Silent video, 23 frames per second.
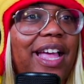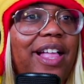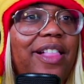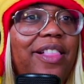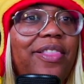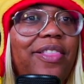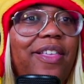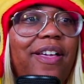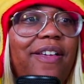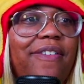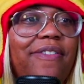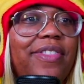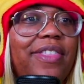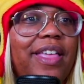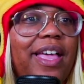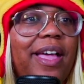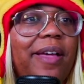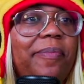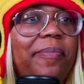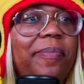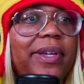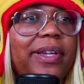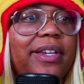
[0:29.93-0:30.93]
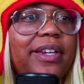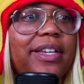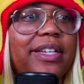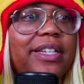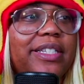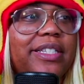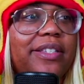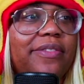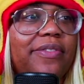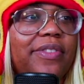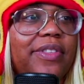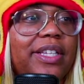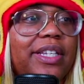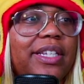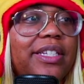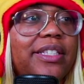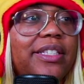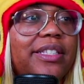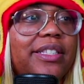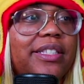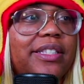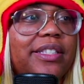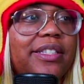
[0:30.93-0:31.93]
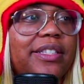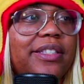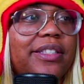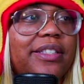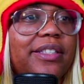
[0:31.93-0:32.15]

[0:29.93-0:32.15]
I love the epicness of this.